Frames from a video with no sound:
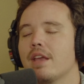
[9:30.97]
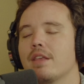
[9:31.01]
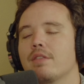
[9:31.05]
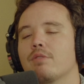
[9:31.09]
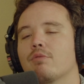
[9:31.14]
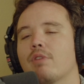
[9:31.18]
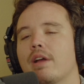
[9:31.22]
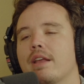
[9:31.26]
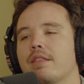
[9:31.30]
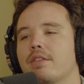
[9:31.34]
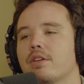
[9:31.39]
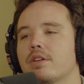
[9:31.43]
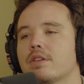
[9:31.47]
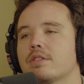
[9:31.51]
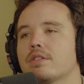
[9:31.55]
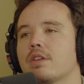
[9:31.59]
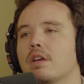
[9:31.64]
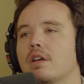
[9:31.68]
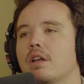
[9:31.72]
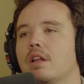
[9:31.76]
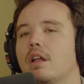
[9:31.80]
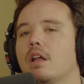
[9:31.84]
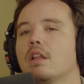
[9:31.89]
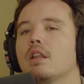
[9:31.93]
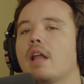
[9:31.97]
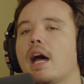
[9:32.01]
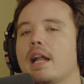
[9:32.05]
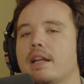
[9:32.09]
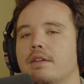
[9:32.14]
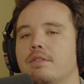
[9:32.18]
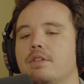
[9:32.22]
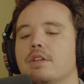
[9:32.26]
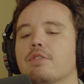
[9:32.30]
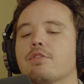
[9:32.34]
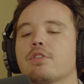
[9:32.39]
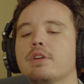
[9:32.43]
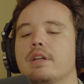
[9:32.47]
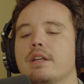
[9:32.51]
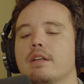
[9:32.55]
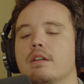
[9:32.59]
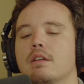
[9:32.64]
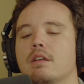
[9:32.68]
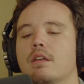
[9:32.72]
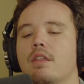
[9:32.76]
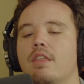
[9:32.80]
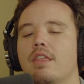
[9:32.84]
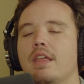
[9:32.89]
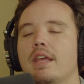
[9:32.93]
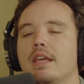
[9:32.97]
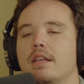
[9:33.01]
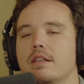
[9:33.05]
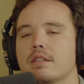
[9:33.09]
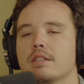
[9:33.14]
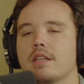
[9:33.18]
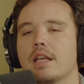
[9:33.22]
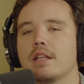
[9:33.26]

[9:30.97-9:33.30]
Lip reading: Right? There's a lot of different things.